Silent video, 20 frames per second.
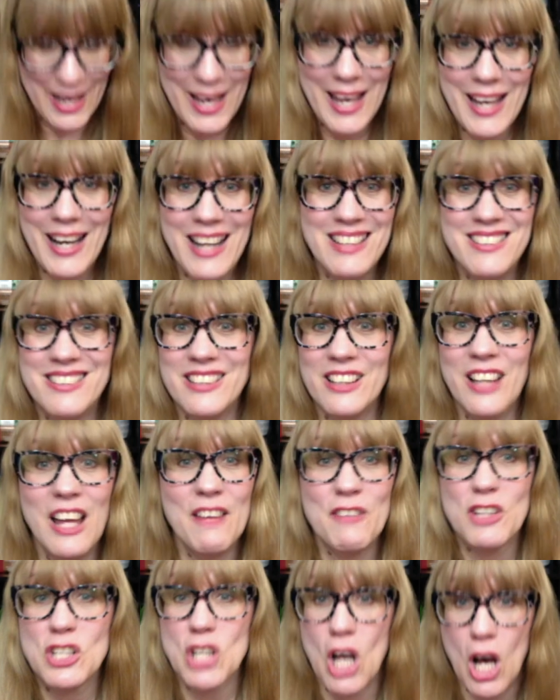and I still have
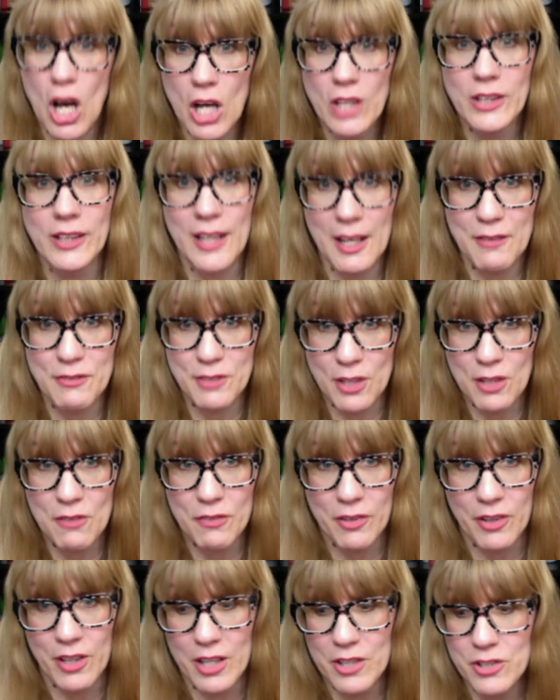a ton left
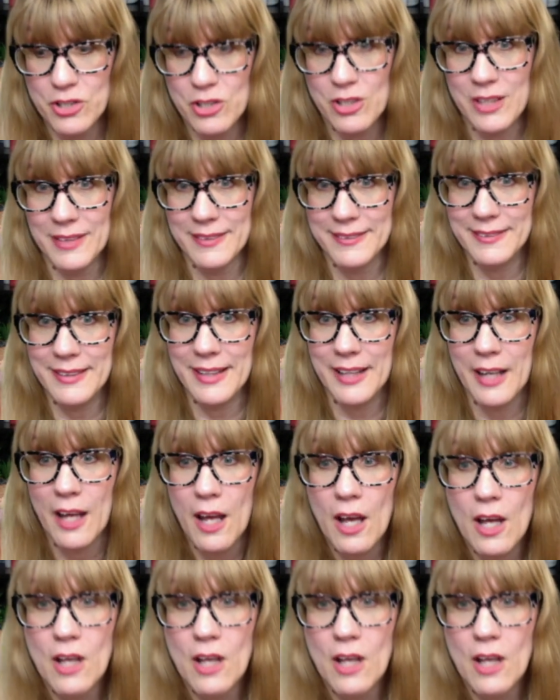over, as you can see.